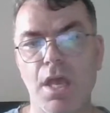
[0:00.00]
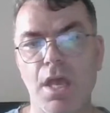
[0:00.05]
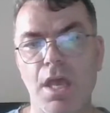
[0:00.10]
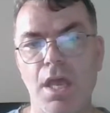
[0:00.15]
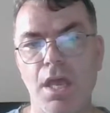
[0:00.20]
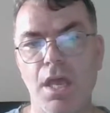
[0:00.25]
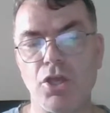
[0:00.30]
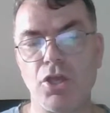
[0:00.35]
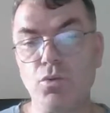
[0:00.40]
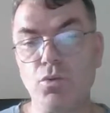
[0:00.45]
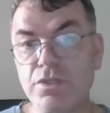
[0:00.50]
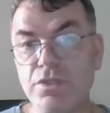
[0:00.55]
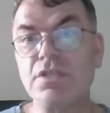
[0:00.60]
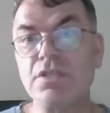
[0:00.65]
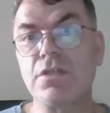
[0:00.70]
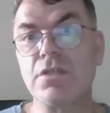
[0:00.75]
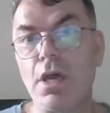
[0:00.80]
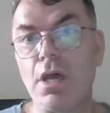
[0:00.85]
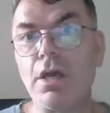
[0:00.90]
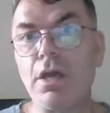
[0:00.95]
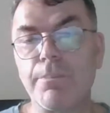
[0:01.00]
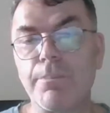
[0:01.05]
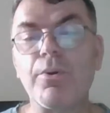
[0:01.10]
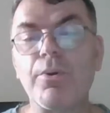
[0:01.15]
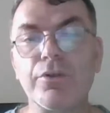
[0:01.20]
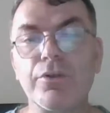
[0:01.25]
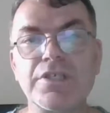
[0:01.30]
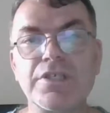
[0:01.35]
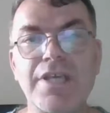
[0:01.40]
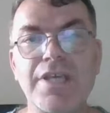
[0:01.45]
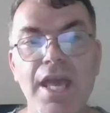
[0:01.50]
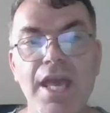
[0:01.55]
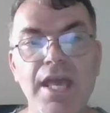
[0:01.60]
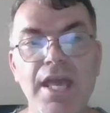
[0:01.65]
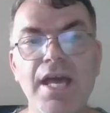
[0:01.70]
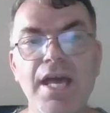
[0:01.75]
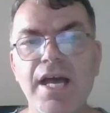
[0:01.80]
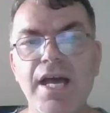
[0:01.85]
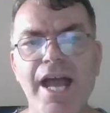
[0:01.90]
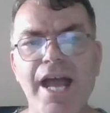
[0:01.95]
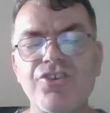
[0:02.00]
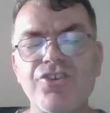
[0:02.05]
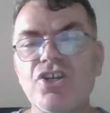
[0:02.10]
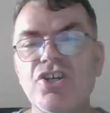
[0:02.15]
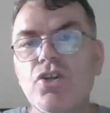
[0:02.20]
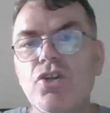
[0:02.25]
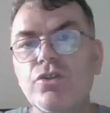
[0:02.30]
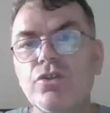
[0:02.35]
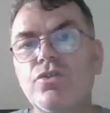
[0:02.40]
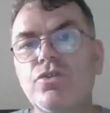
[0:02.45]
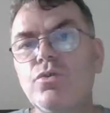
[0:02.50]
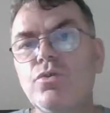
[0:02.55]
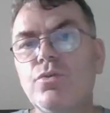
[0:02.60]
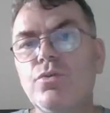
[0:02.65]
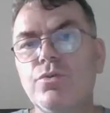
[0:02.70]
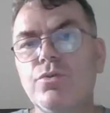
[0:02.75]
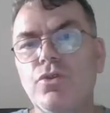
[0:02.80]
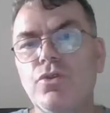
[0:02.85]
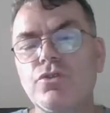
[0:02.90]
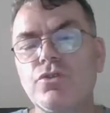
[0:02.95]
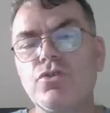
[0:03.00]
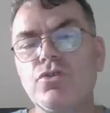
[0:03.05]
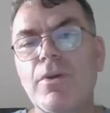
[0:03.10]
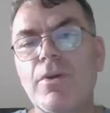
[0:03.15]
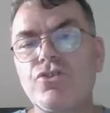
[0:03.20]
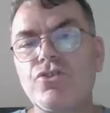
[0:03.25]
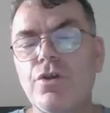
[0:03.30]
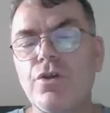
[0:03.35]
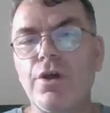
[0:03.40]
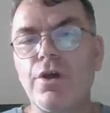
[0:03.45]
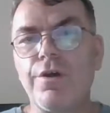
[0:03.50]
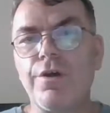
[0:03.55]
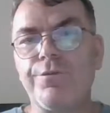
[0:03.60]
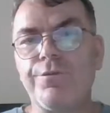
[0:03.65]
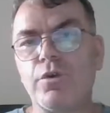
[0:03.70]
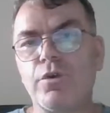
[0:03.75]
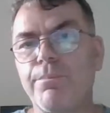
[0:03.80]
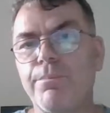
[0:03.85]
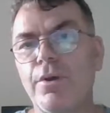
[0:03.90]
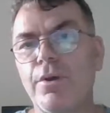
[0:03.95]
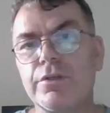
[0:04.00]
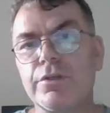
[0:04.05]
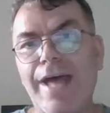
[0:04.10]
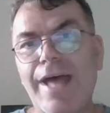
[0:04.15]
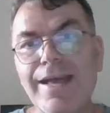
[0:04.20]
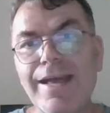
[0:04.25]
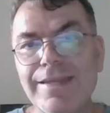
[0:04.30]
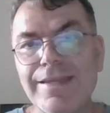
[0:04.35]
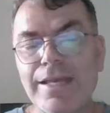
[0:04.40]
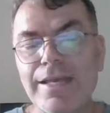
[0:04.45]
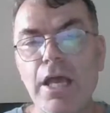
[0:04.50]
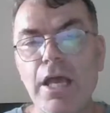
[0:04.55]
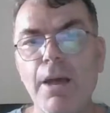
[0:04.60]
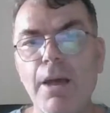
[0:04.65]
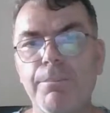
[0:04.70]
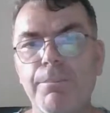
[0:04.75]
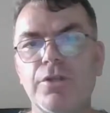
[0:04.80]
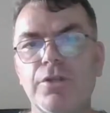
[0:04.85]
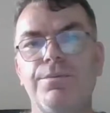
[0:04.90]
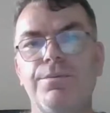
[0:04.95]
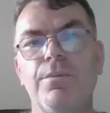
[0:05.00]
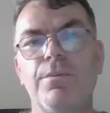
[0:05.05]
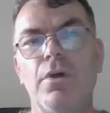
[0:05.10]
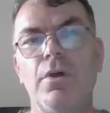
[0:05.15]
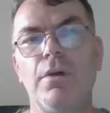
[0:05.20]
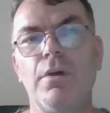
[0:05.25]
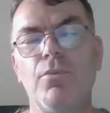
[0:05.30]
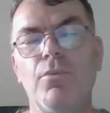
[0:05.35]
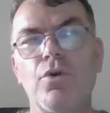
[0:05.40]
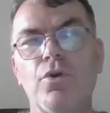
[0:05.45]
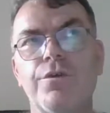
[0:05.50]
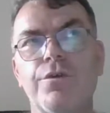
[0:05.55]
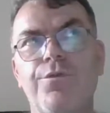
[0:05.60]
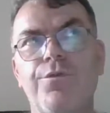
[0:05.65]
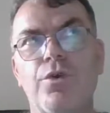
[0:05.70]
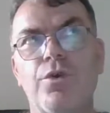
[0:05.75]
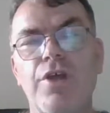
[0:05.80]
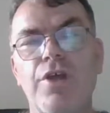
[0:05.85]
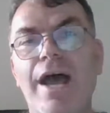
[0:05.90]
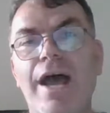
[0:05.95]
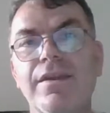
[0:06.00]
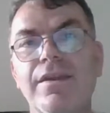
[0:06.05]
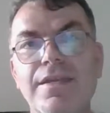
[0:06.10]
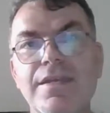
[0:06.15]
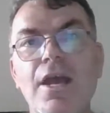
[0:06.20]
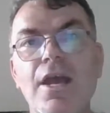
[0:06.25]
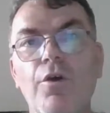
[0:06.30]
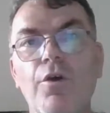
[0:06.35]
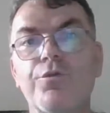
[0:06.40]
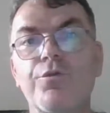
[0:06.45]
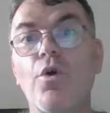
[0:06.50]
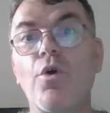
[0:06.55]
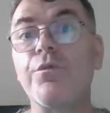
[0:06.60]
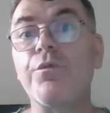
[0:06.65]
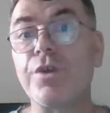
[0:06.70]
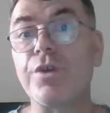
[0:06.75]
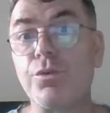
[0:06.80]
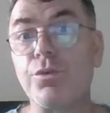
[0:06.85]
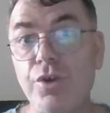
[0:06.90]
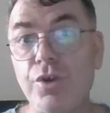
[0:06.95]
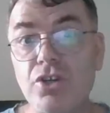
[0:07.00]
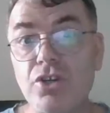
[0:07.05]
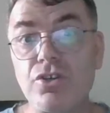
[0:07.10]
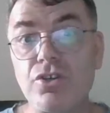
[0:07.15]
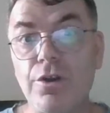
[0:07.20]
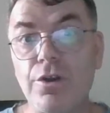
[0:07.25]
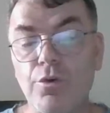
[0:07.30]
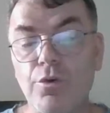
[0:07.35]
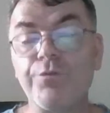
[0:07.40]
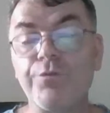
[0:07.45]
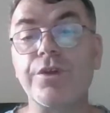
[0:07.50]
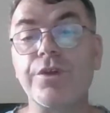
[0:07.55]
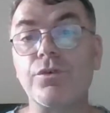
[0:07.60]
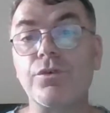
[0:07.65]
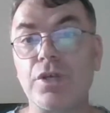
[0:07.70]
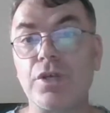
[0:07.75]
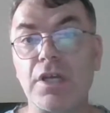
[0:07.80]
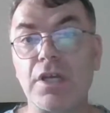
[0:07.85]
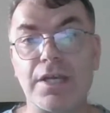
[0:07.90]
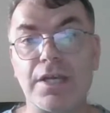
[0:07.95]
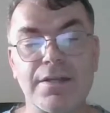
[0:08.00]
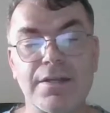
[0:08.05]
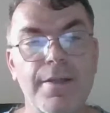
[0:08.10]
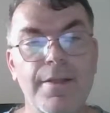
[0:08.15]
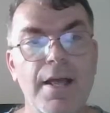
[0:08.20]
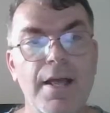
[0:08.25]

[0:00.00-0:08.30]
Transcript: using the, the Perl TK, actually not to not so much uh, for the Perl tidy, but uh, more for the idea of configuration configuring it.